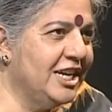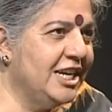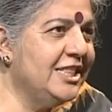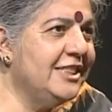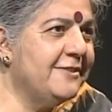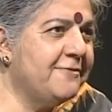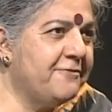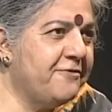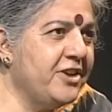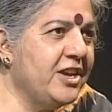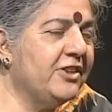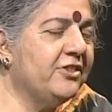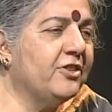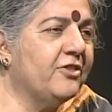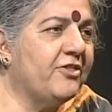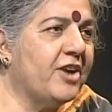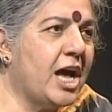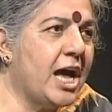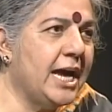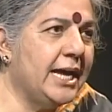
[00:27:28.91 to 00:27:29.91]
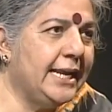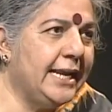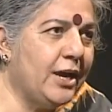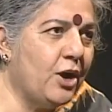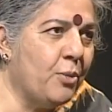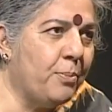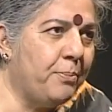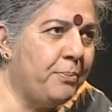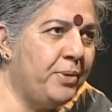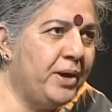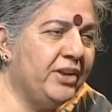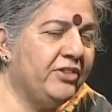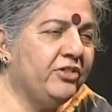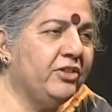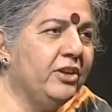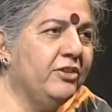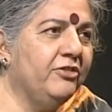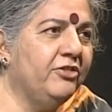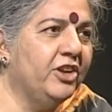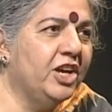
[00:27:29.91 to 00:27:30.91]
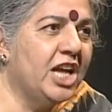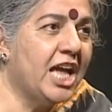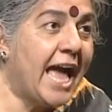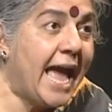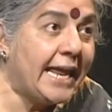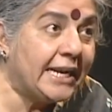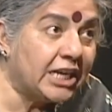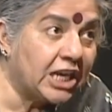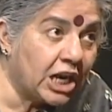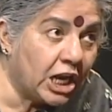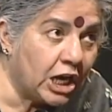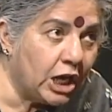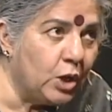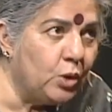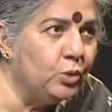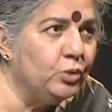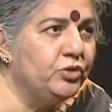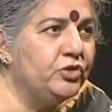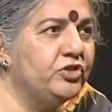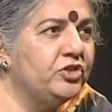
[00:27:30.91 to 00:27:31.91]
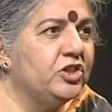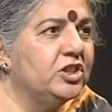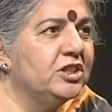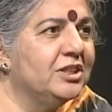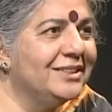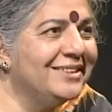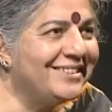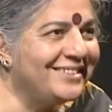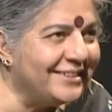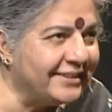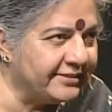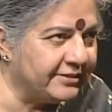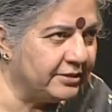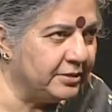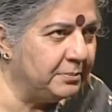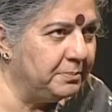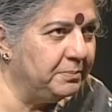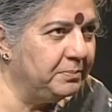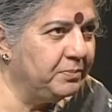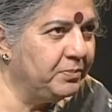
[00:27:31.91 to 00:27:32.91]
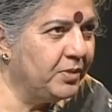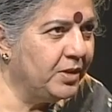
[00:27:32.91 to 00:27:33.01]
in the face of a highly oppressive and closed system.